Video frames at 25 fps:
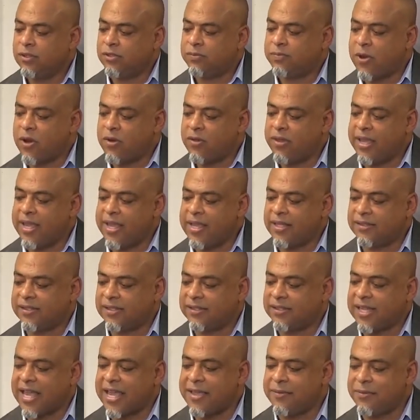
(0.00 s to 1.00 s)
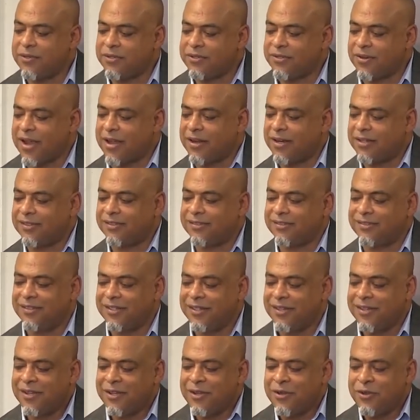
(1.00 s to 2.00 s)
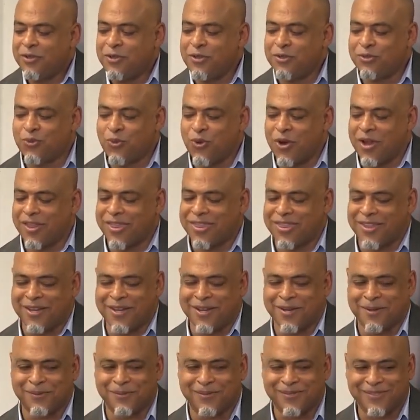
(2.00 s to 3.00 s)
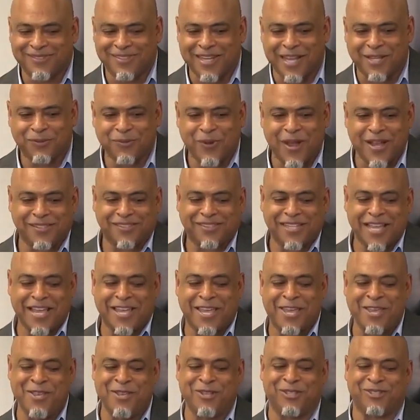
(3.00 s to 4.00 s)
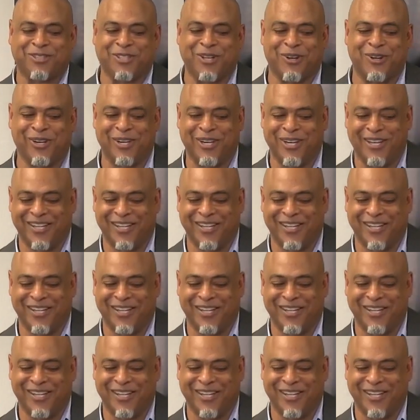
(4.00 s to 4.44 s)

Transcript: Use both hands to type. You're trying to use one thumb. That's why it's taking you so.